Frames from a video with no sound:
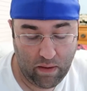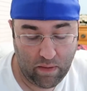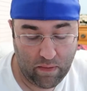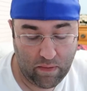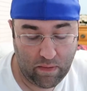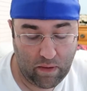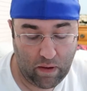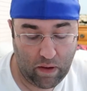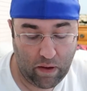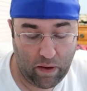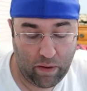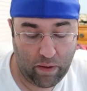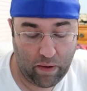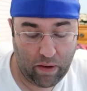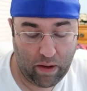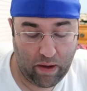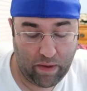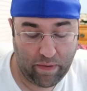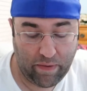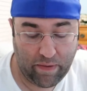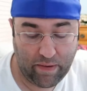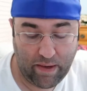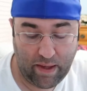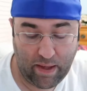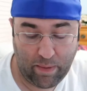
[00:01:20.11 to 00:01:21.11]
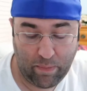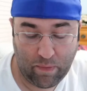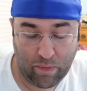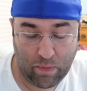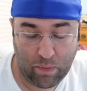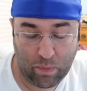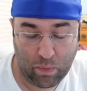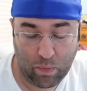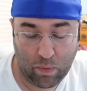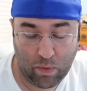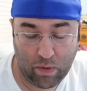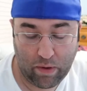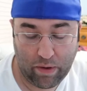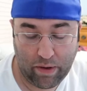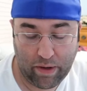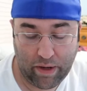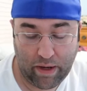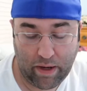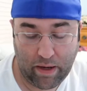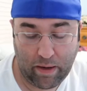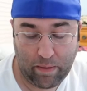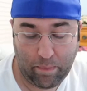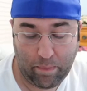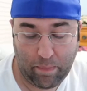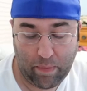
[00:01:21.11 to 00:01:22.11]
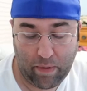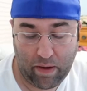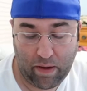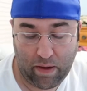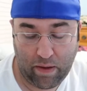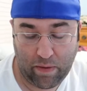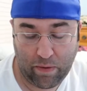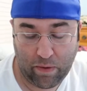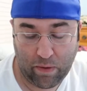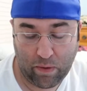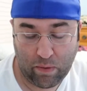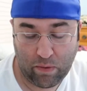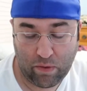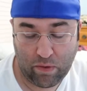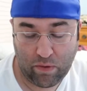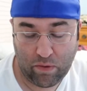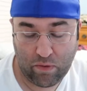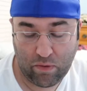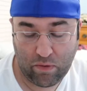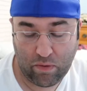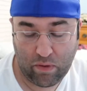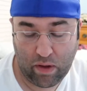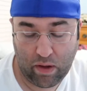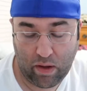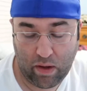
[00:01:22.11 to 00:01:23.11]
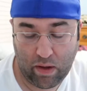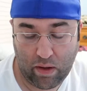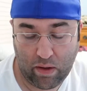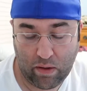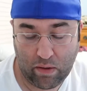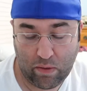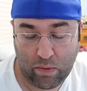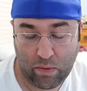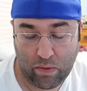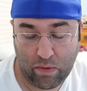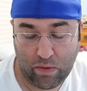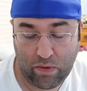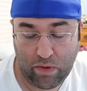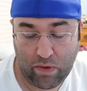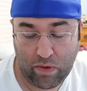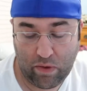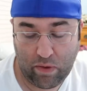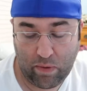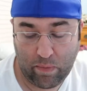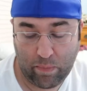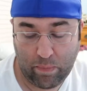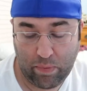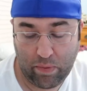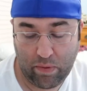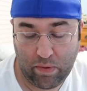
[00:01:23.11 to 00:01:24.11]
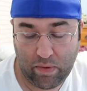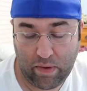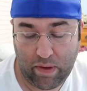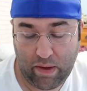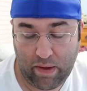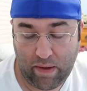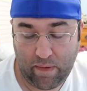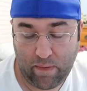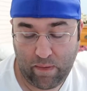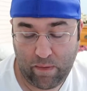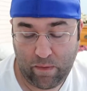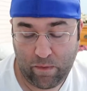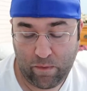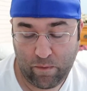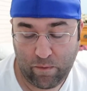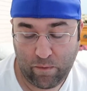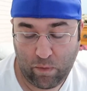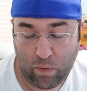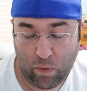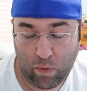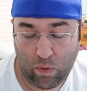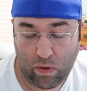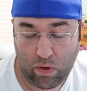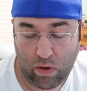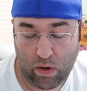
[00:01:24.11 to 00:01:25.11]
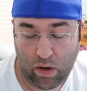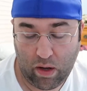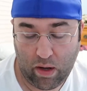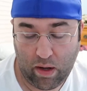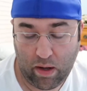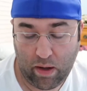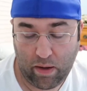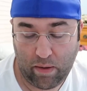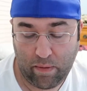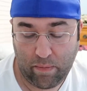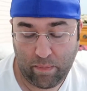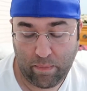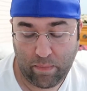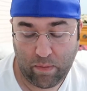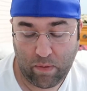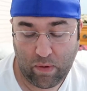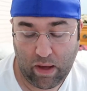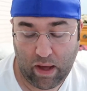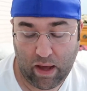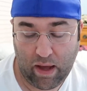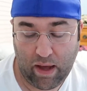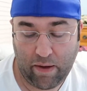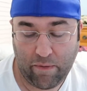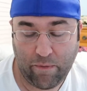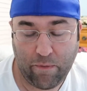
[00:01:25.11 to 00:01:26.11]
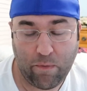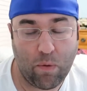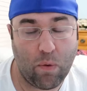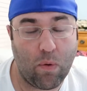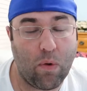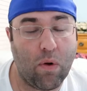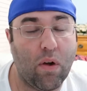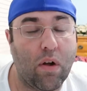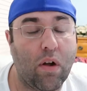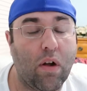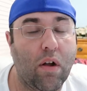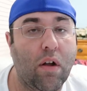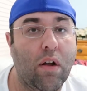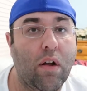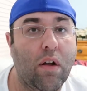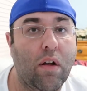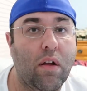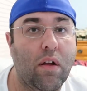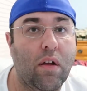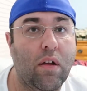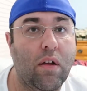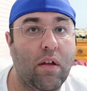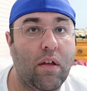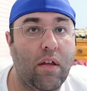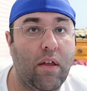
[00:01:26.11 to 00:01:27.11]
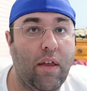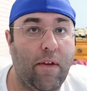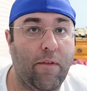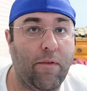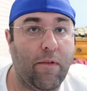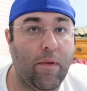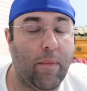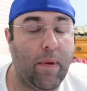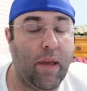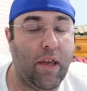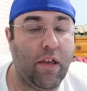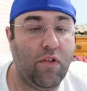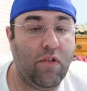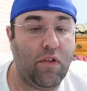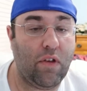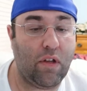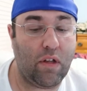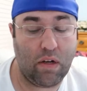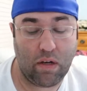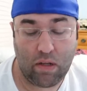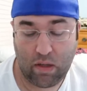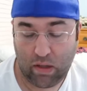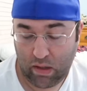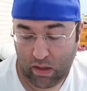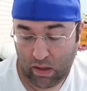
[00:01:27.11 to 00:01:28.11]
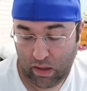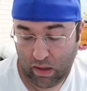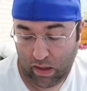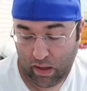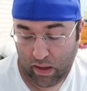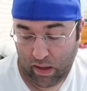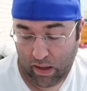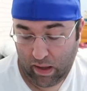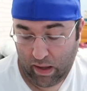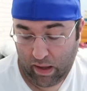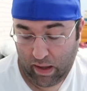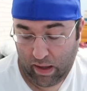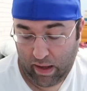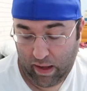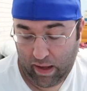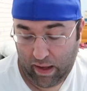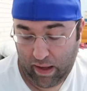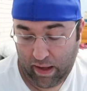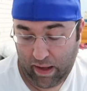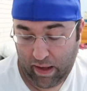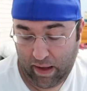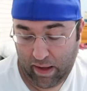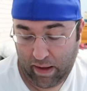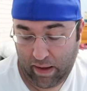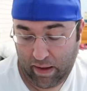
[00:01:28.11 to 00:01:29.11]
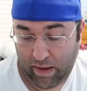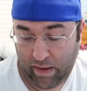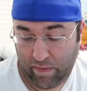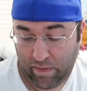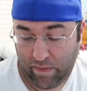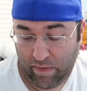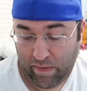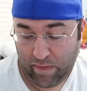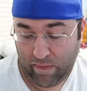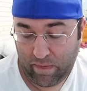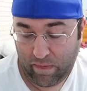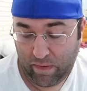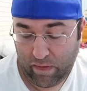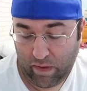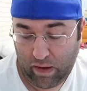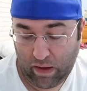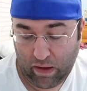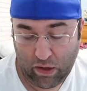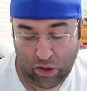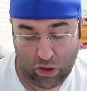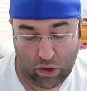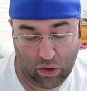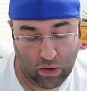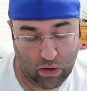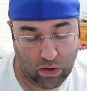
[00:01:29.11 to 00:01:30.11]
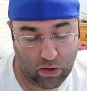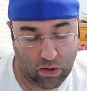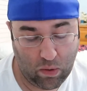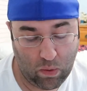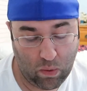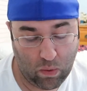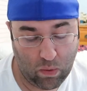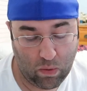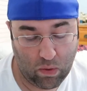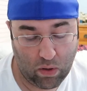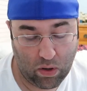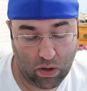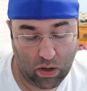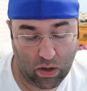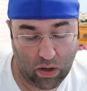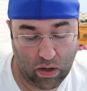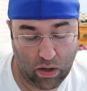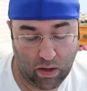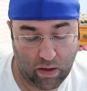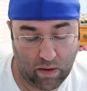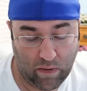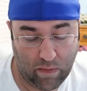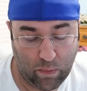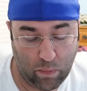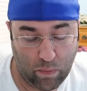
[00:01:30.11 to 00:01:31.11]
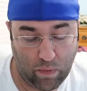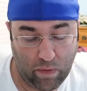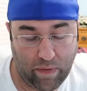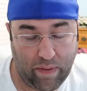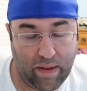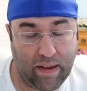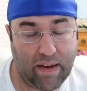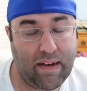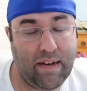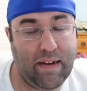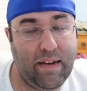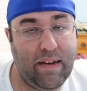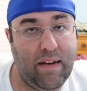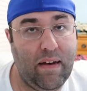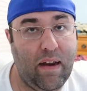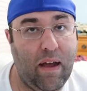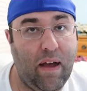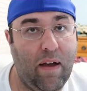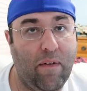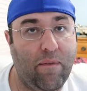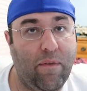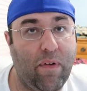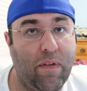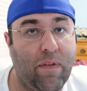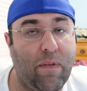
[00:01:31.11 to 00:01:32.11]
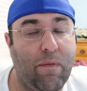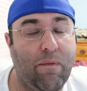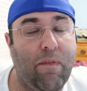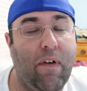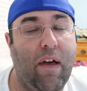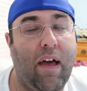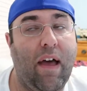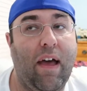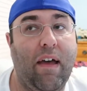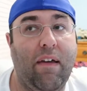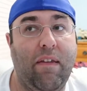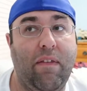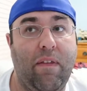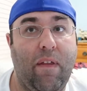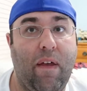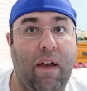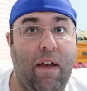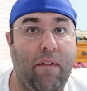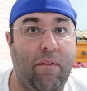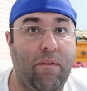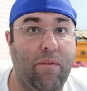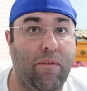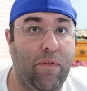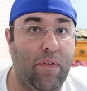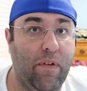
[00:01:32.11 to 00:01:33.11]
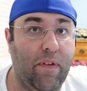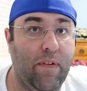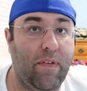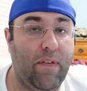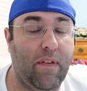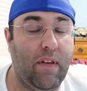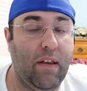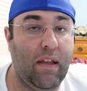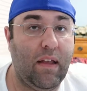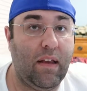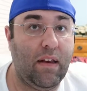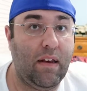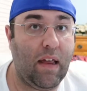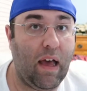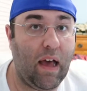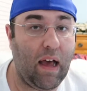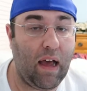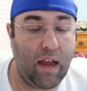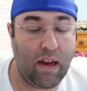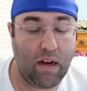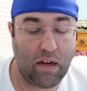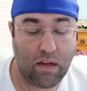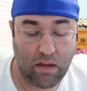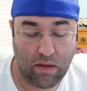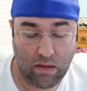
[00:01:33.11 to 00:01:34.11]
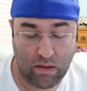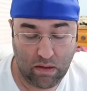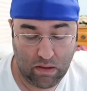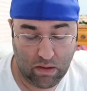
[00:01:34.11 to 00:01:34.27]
So uh, the team is worried, but they're going uh, going to the police for um, guy for information. And this like unicorn is the one that uh, falsified that Felicity died.